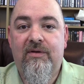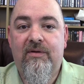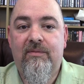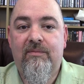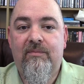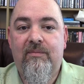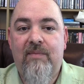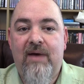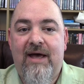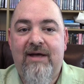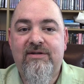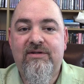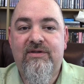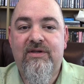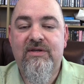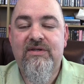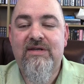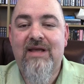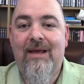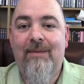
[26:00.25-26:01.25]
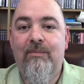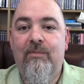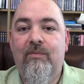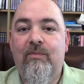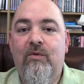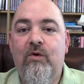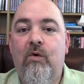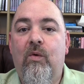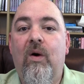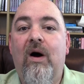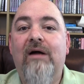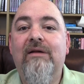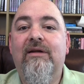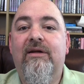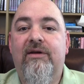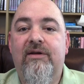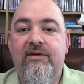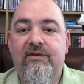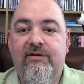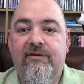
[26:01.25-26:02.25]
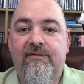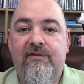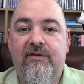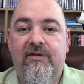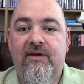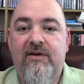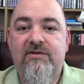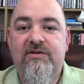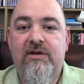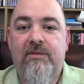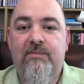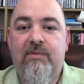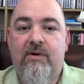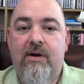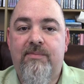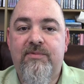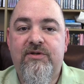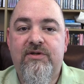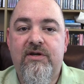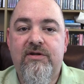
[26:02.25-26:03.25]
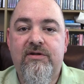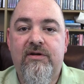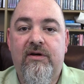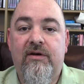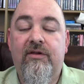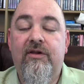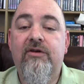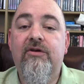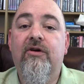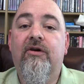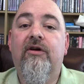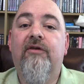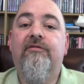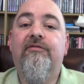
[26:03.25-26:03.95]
match the same qualities of the theistic proposition, then you're going to